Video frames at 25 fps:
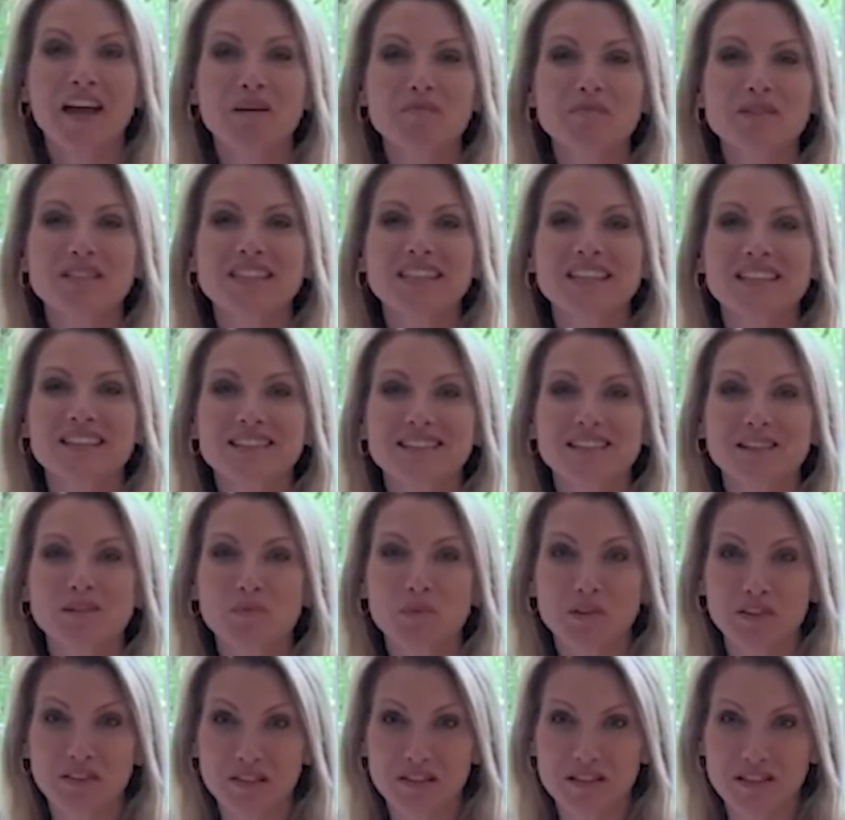I'm Stacy
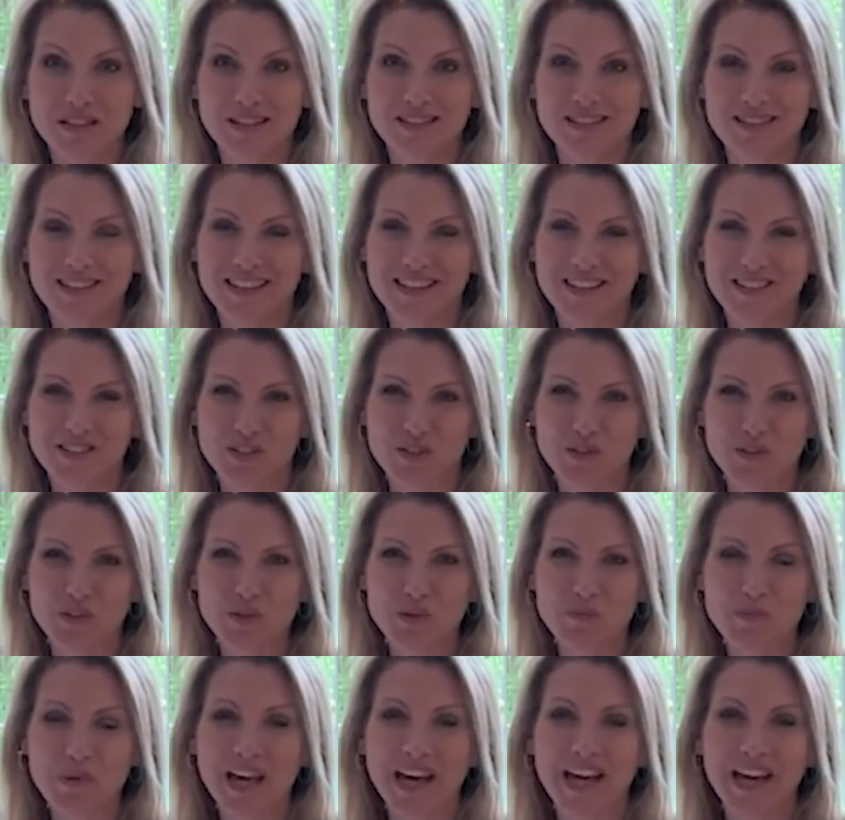with the Stacy Esser
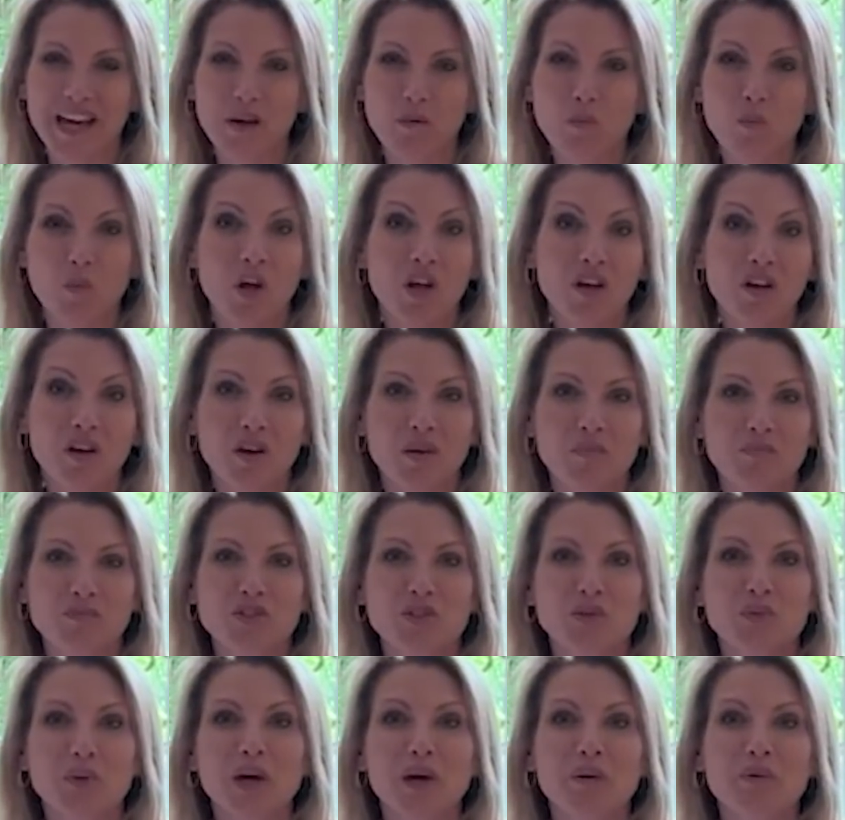Group, and welcome
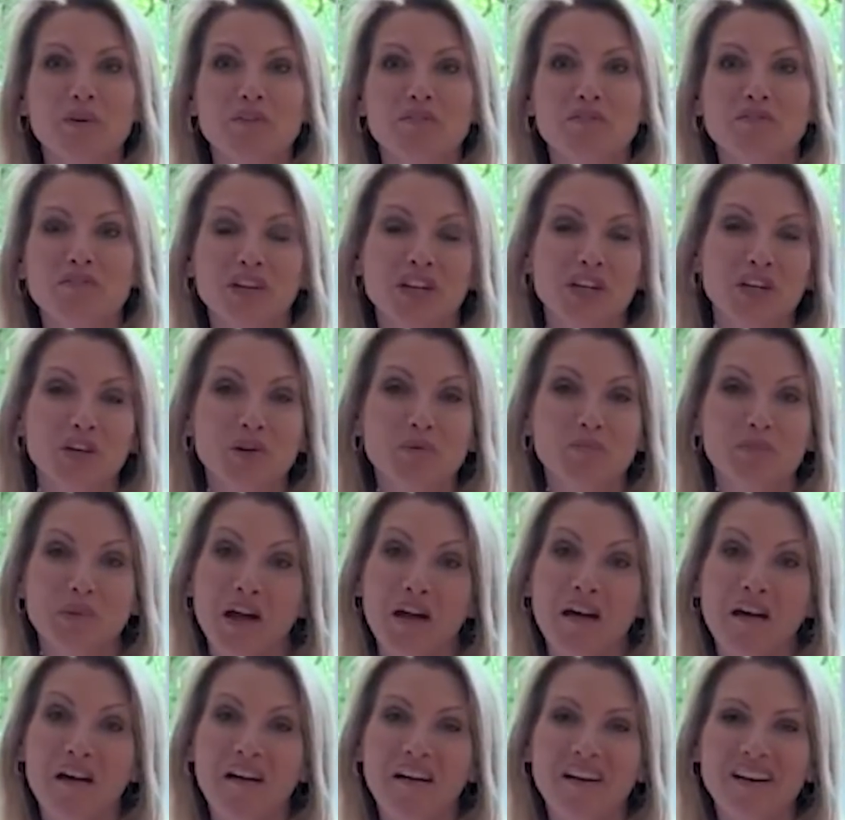to our video
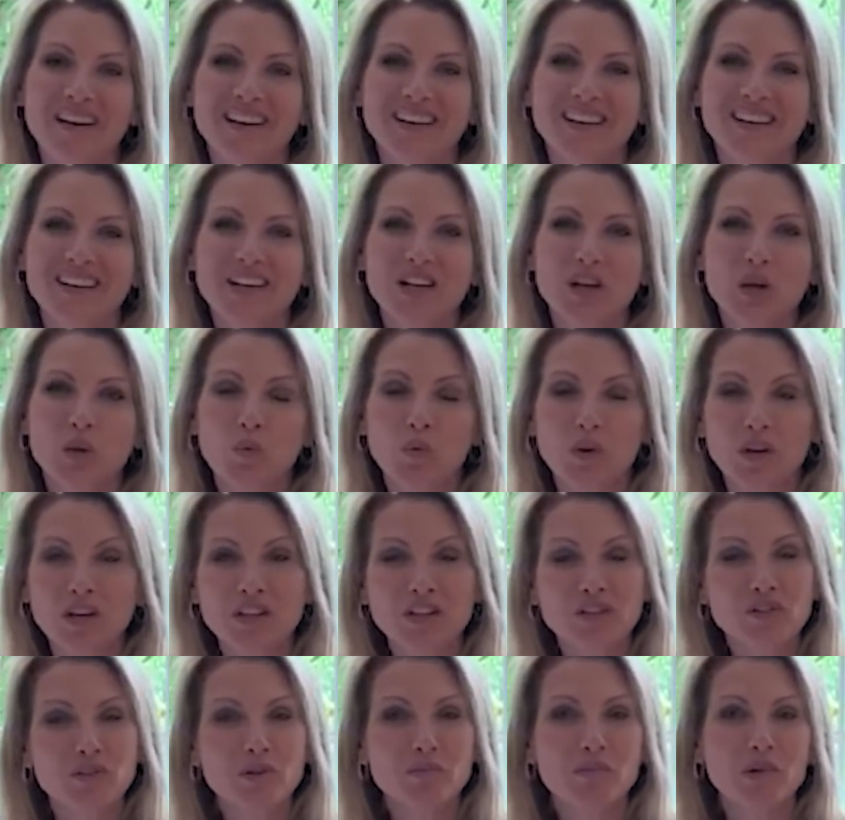blog. We're going
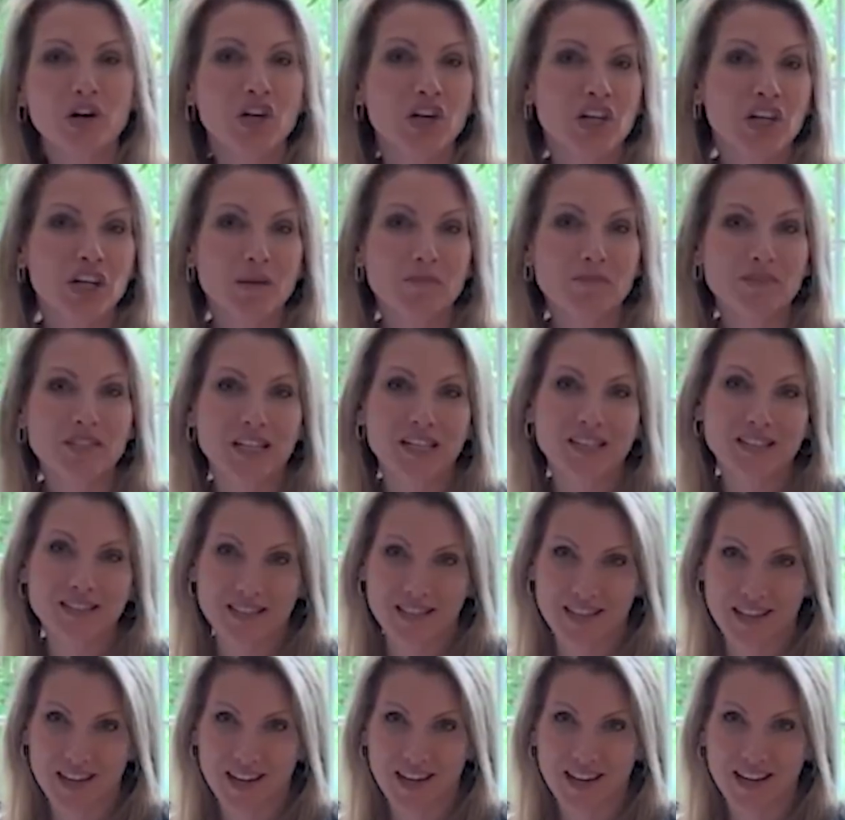to do a market update
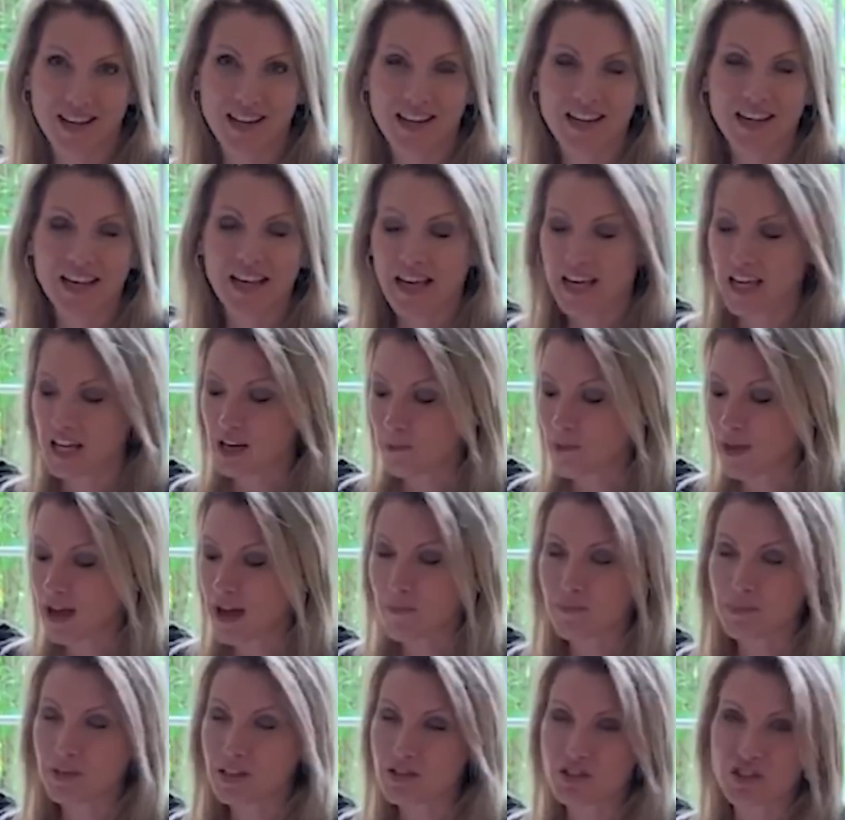today, and I'm
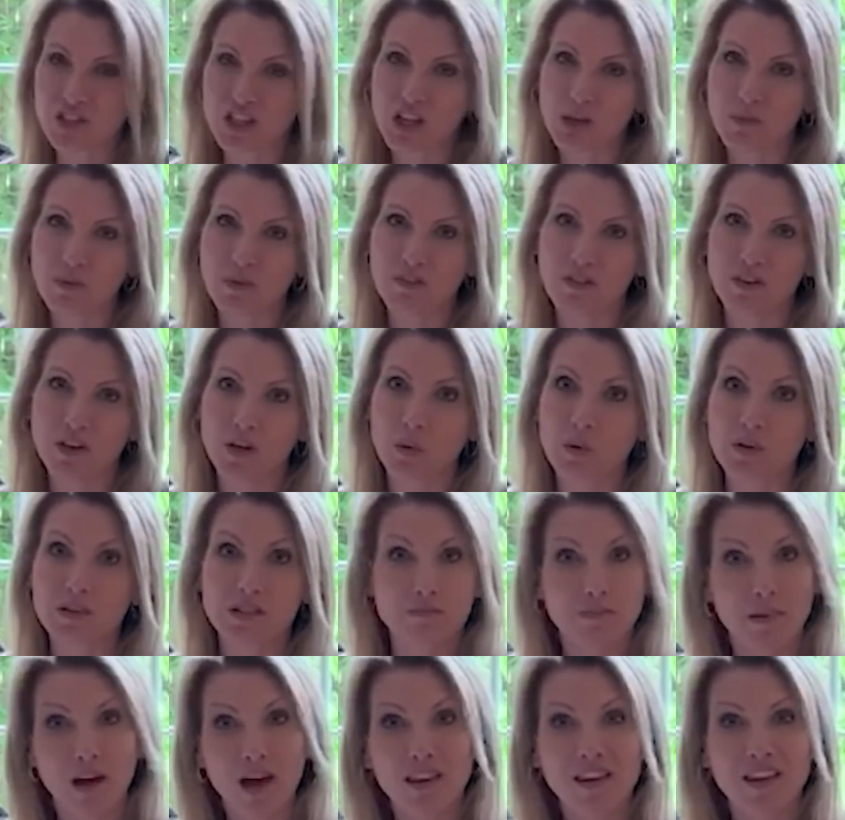happy to share with you a
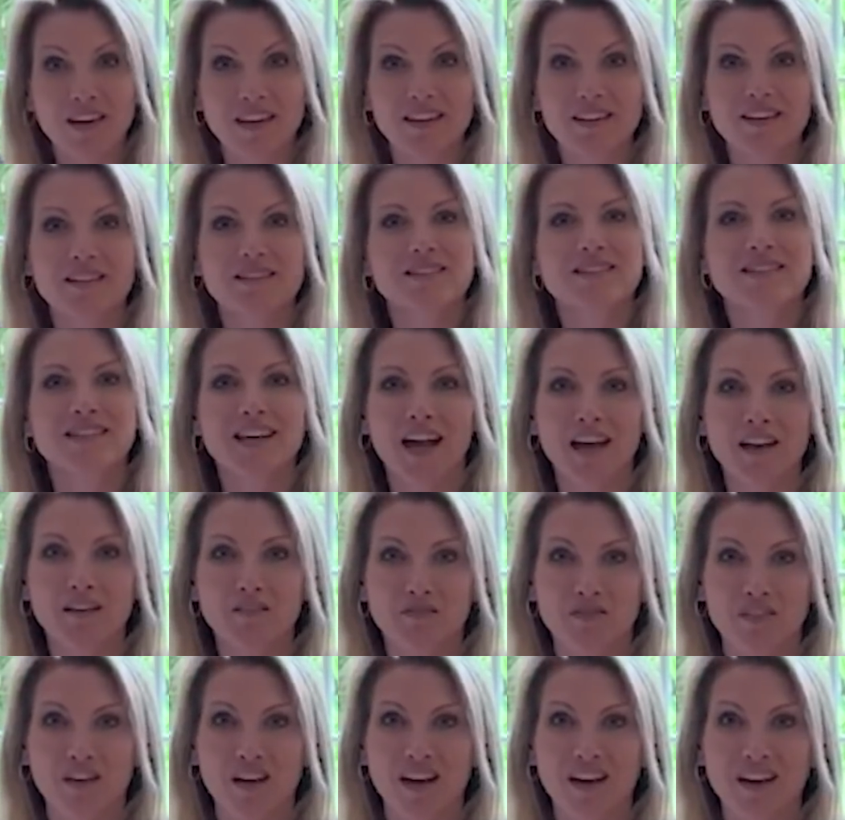spotlight on
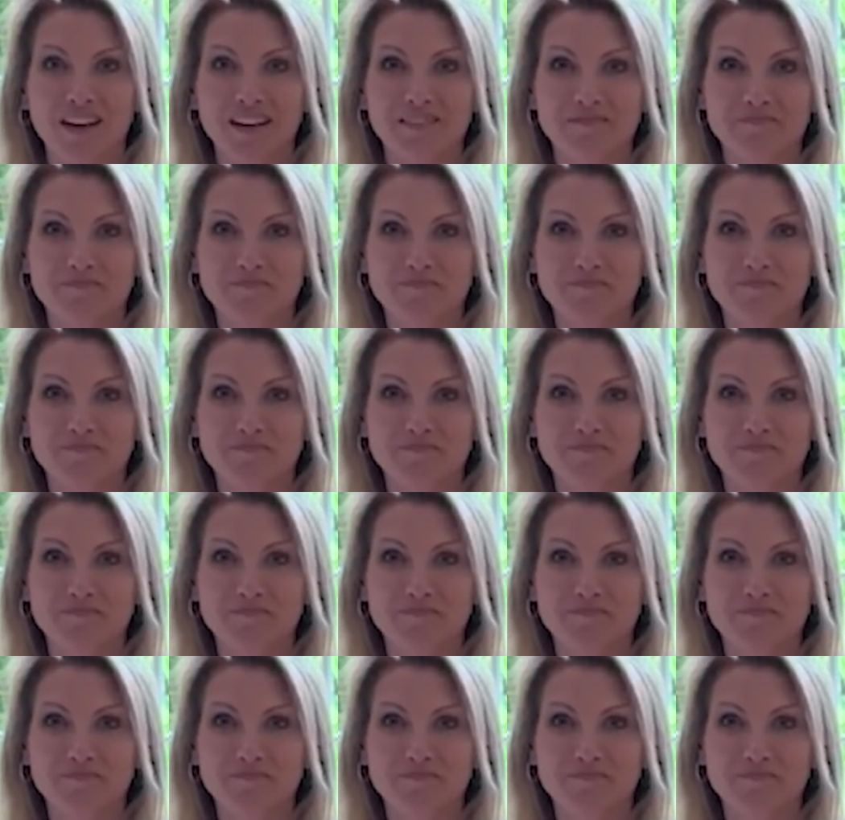Tenafly.